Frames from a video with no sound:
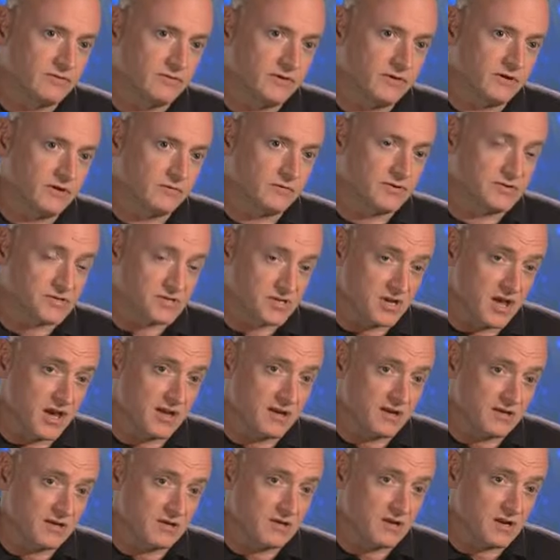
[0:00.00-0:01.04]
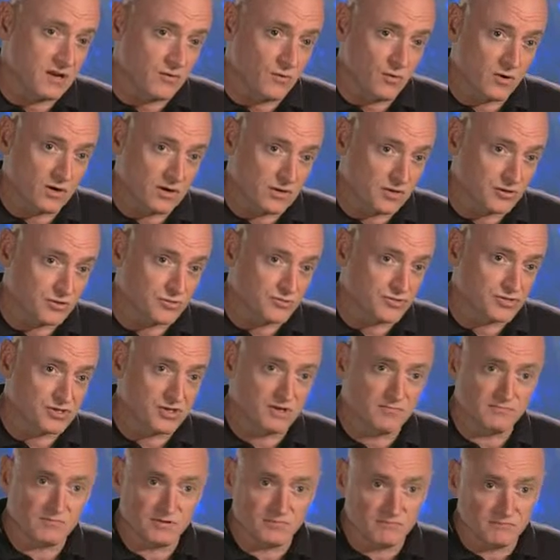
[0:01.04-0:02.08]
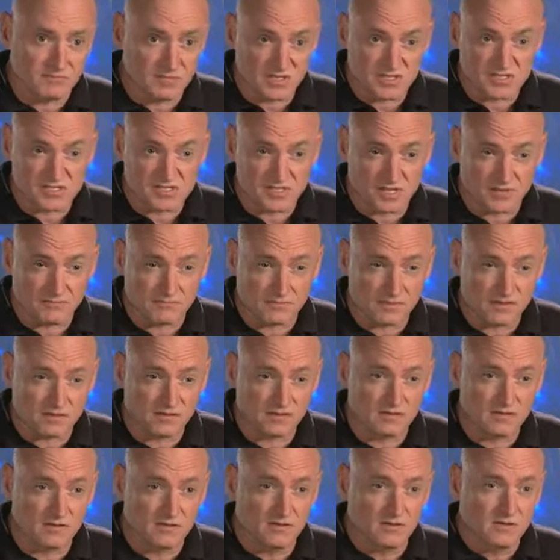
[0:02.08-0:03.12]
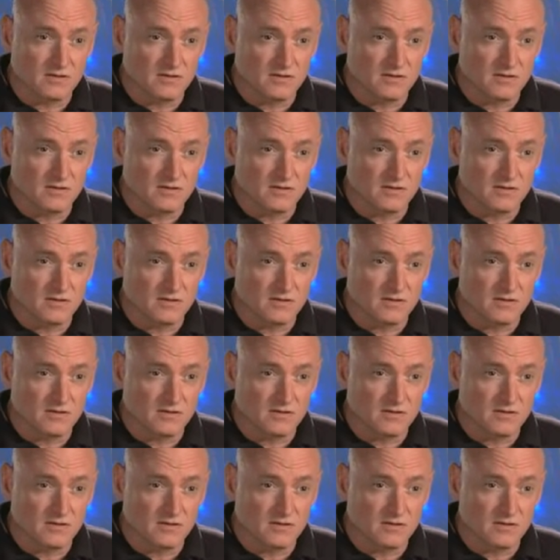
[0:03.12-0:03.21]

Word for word: you know, decided that I wanted to do something, be something,